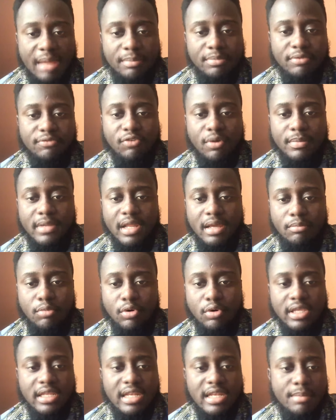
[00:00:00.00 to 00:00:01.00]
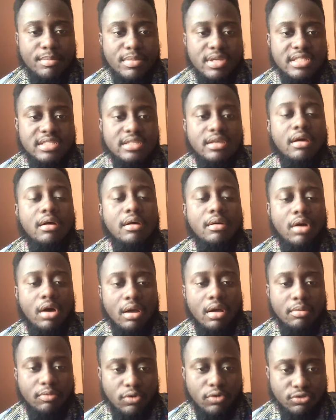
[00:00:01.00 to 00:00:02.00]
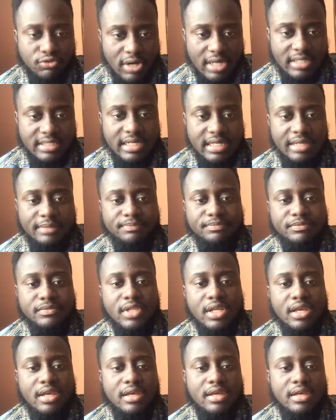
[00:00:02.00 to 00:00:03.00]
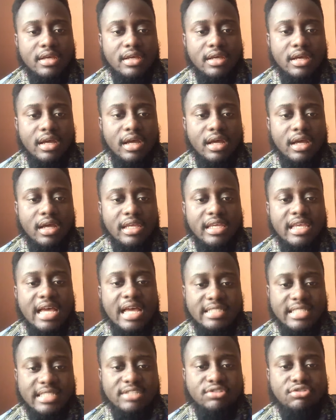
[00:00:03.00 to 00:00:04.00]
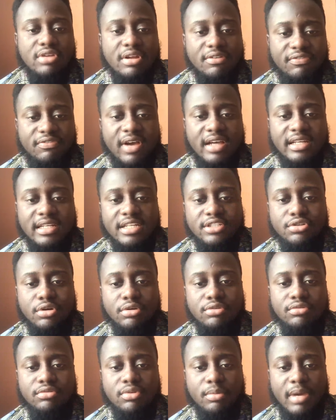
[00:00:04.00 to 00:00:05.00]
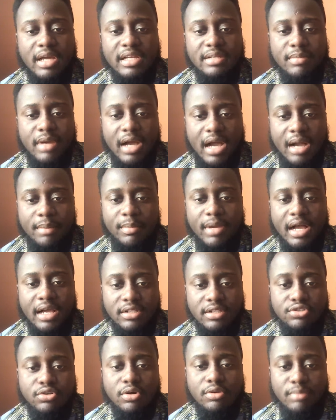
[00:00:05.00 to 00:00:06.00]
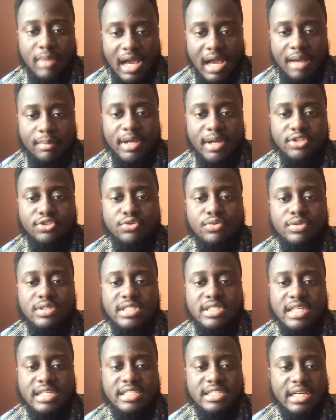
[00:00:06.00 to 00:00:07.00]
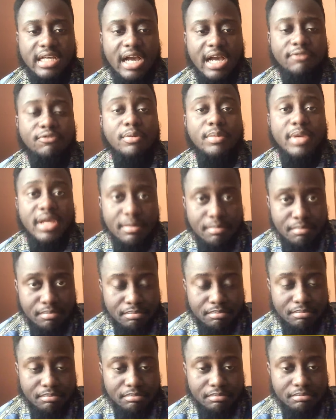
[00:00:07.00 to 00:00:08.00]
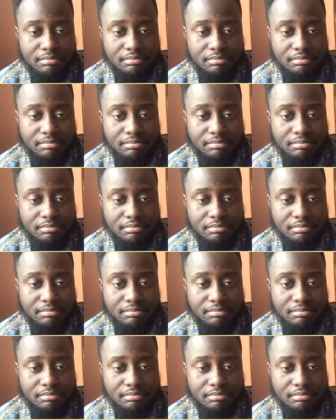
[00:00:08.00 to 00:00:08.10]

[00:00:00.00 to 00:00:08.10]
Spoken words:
bribe from the Burkina-based contractor. He attests to the fact that John Mahama took such a car from him.